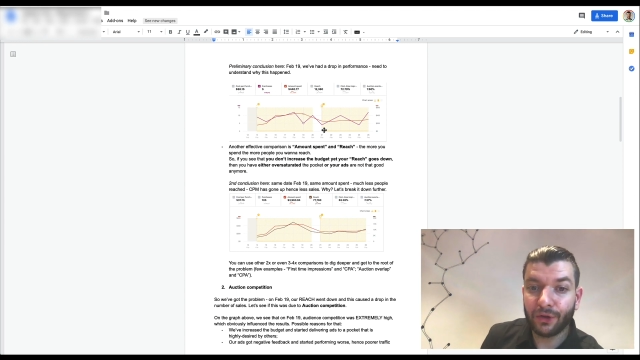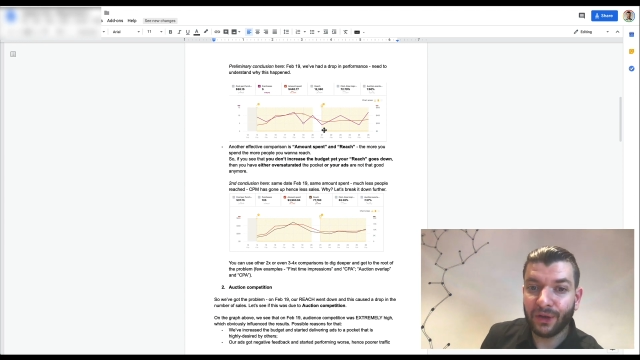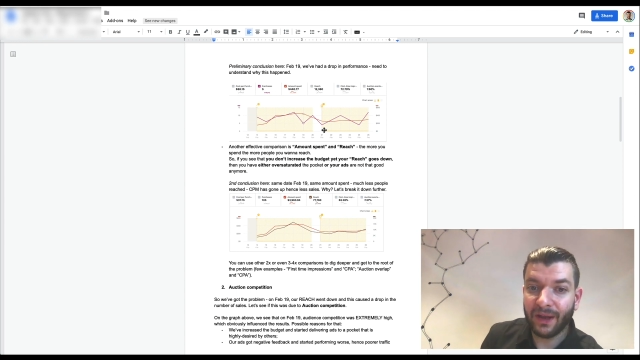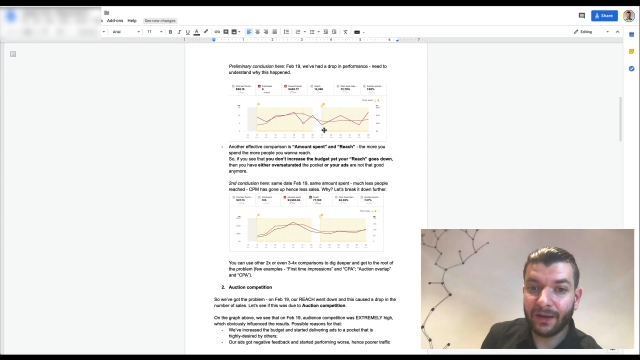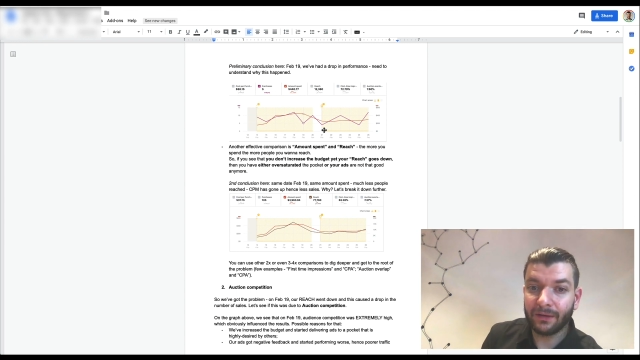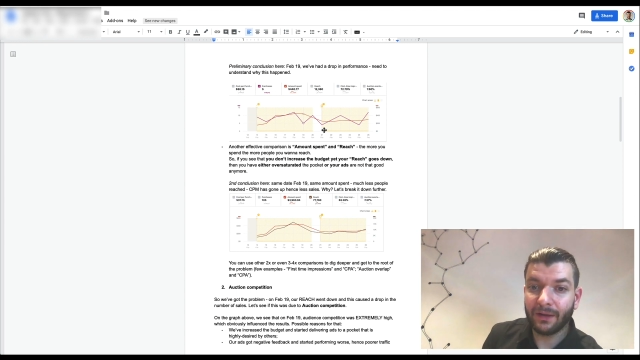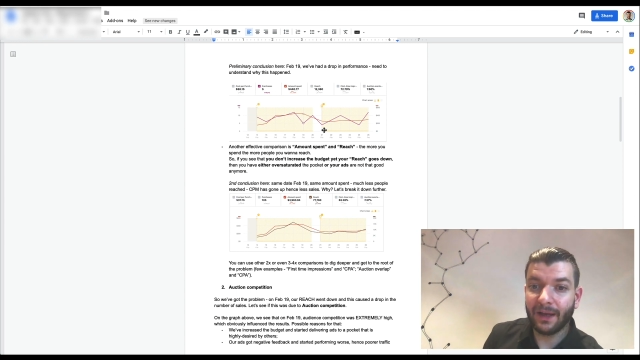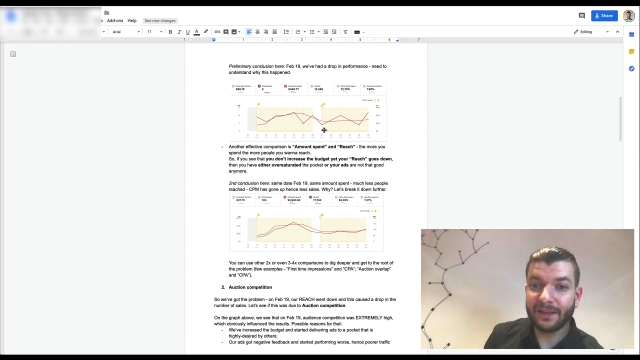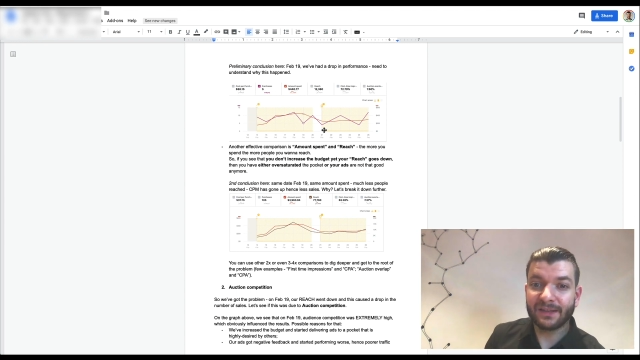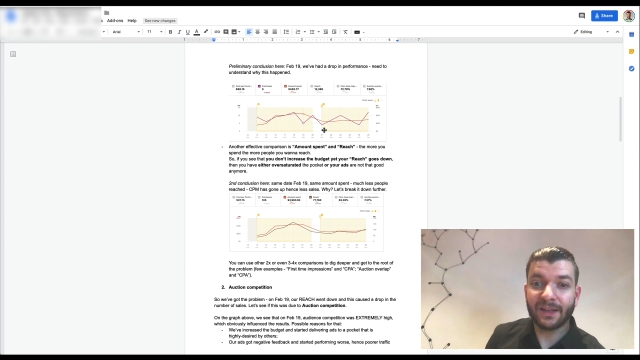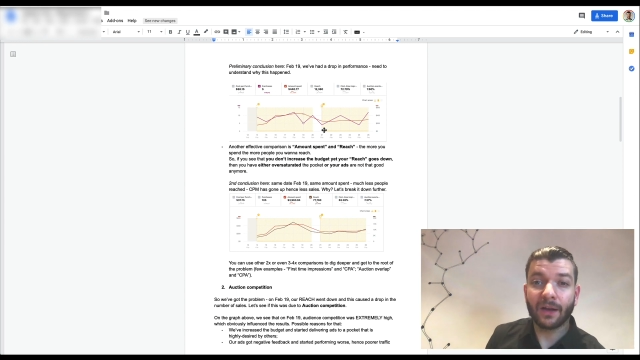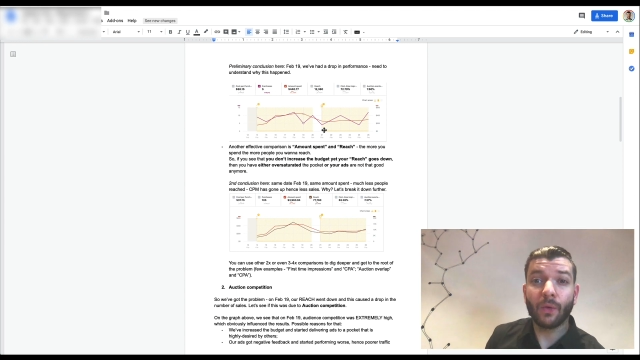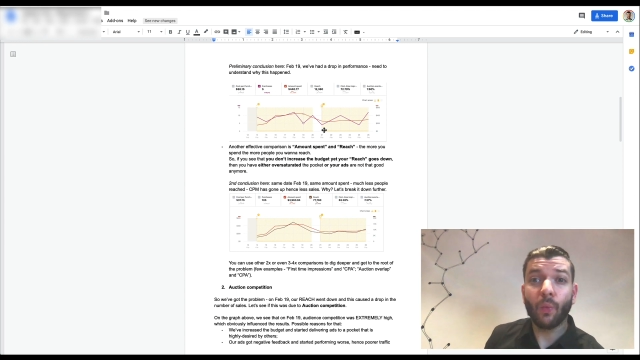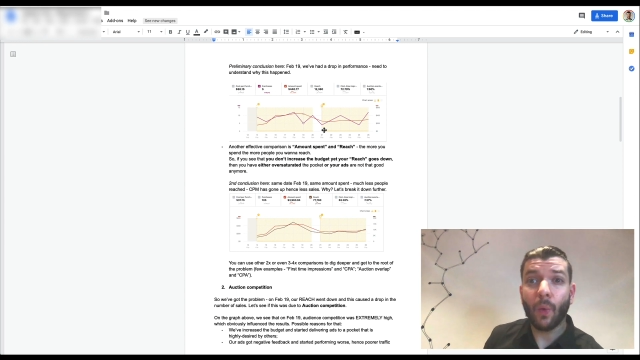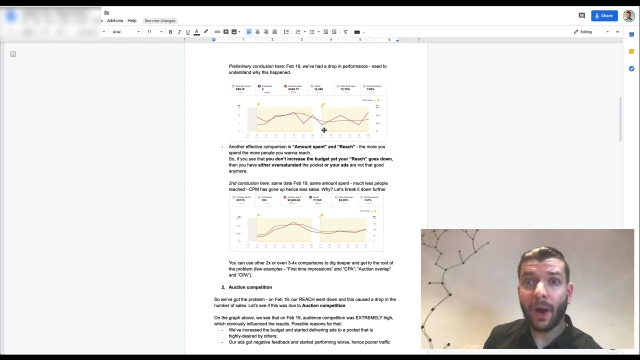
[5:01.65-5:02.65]
to analyze
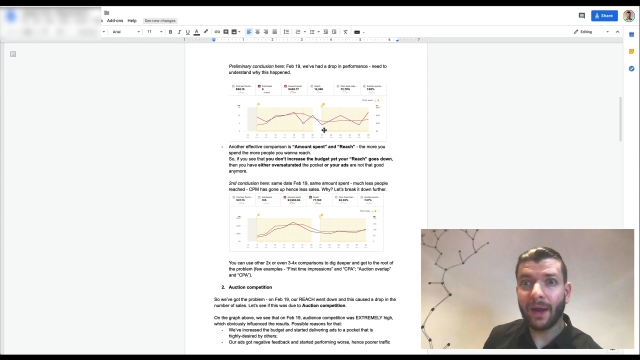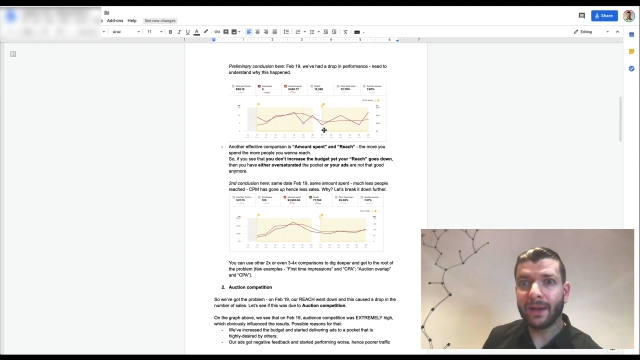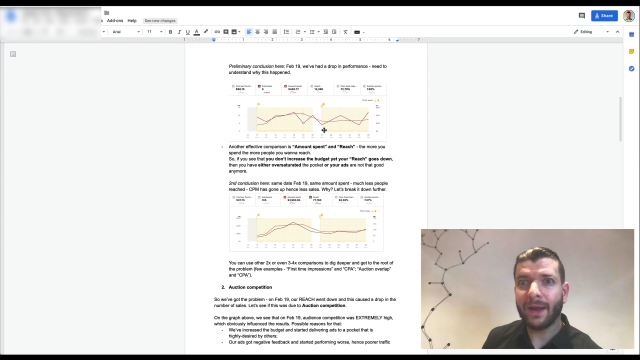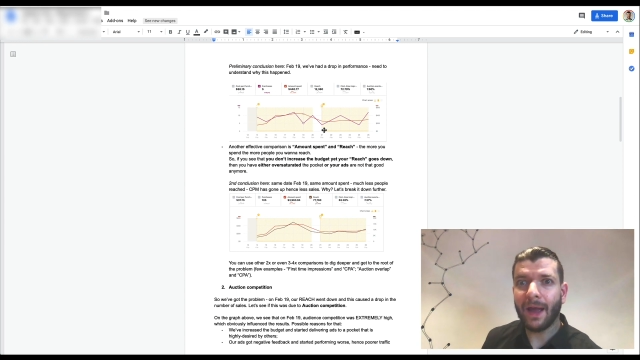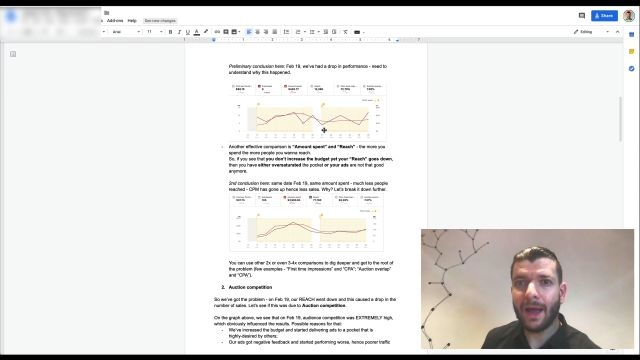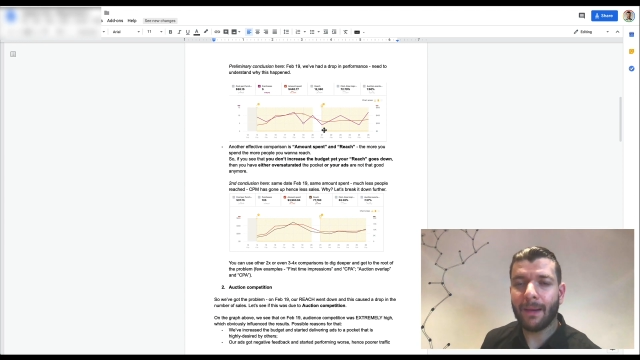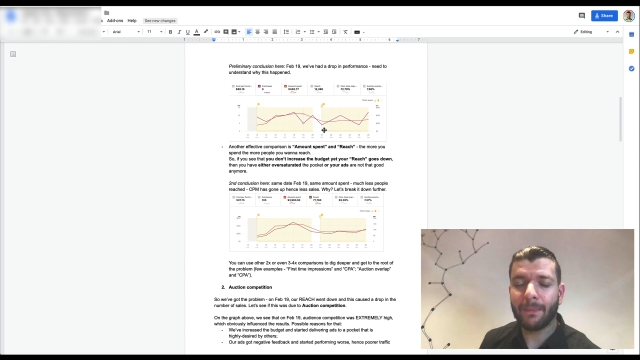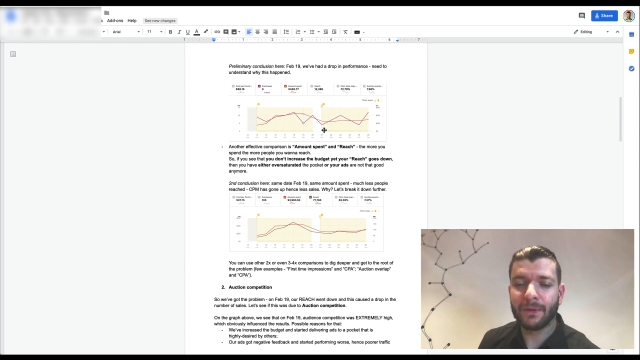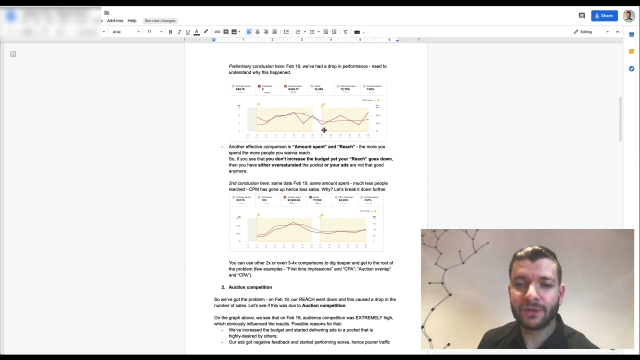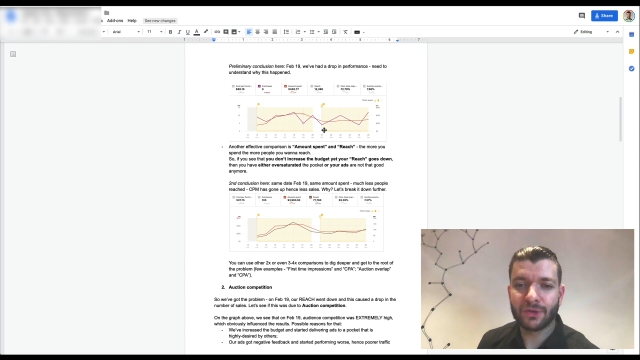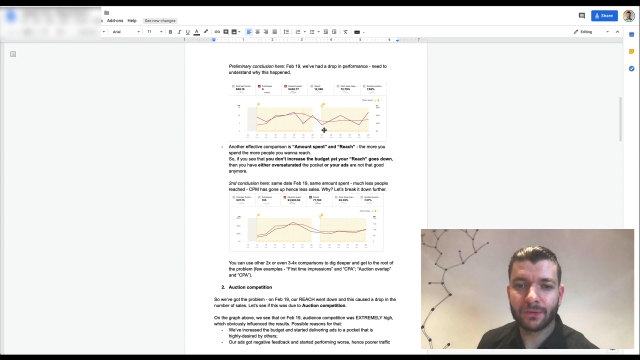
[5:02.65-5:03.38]
like why it happened.